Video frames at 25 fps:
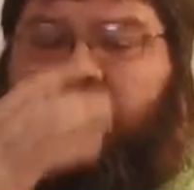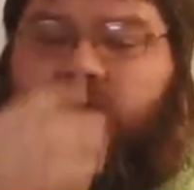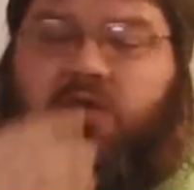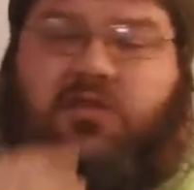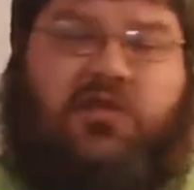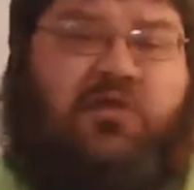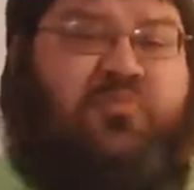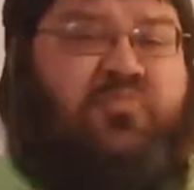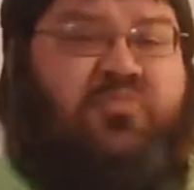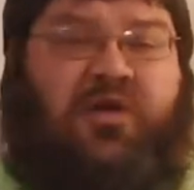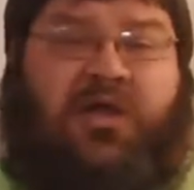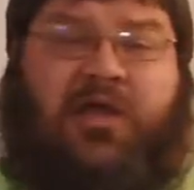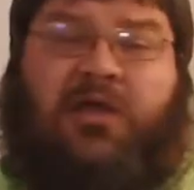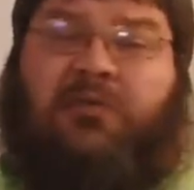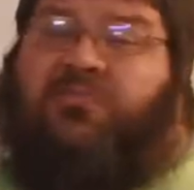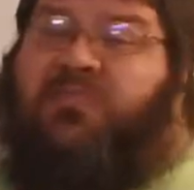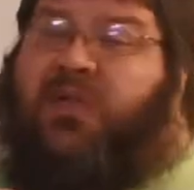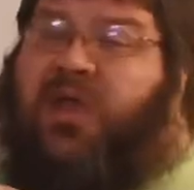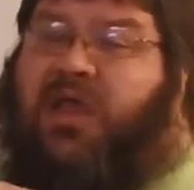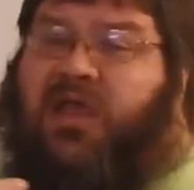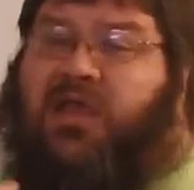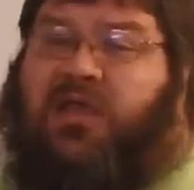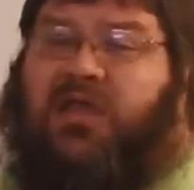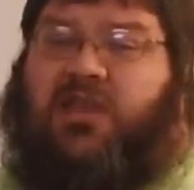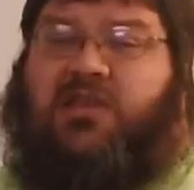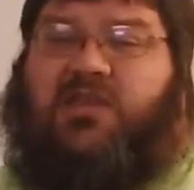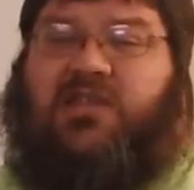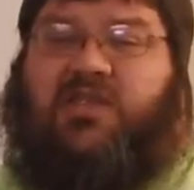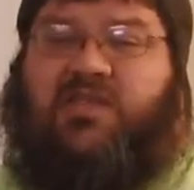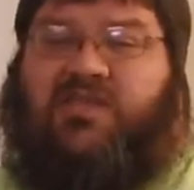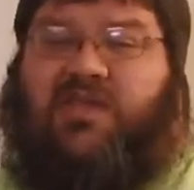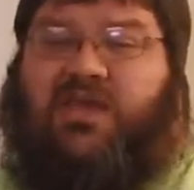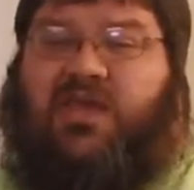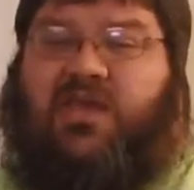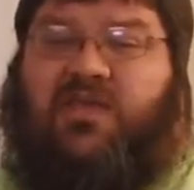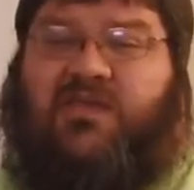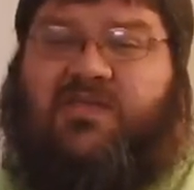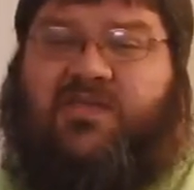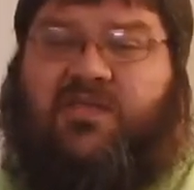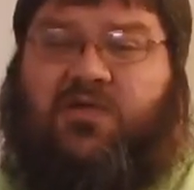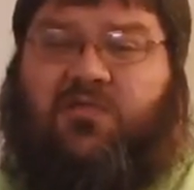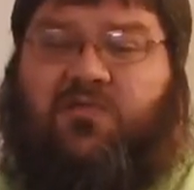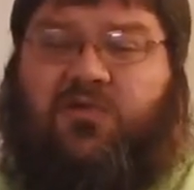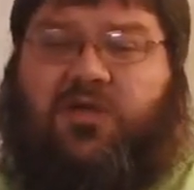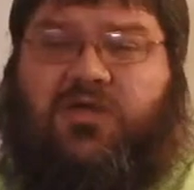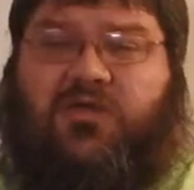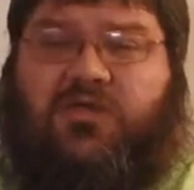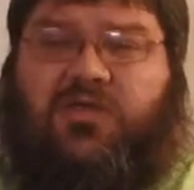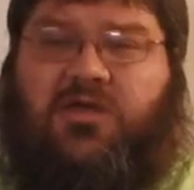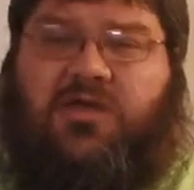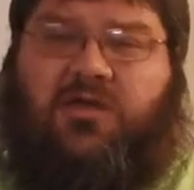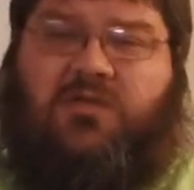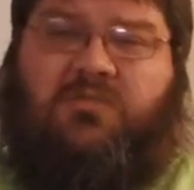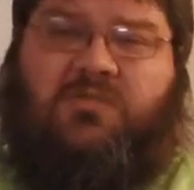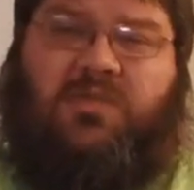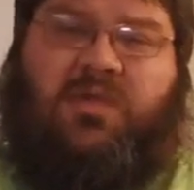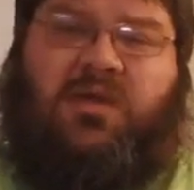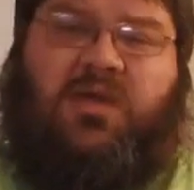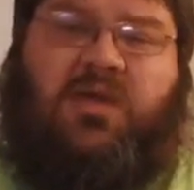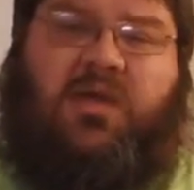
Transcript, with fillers: They're bringing pain and disaster with him.